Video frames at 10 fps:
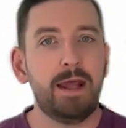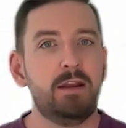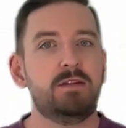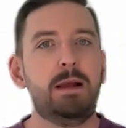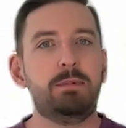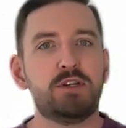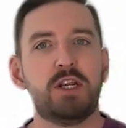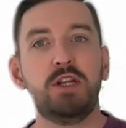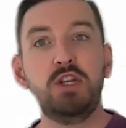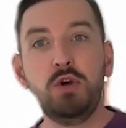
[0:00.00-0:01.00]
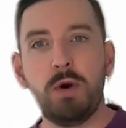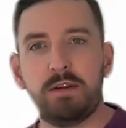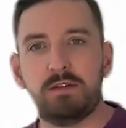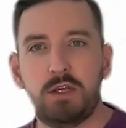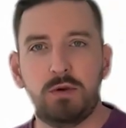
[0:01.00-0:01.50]
and establishing new
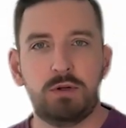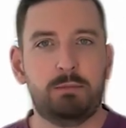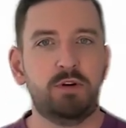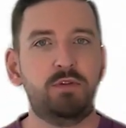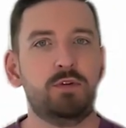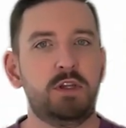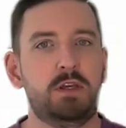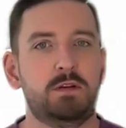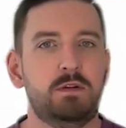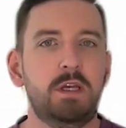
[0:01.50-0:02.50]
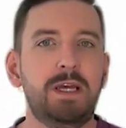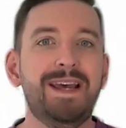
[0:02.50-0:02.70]
SKU numbers for the kits.